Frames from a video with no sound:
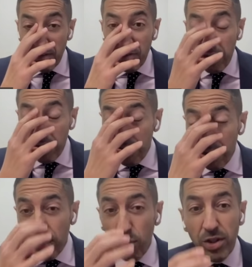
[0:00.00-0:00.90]

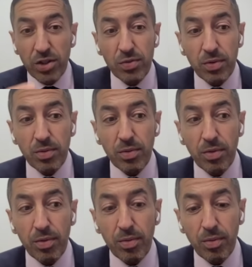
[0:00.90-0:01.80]
until what is
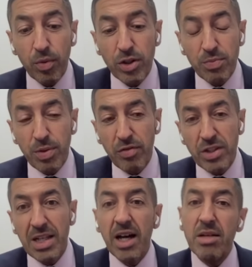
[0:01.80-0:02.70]
previously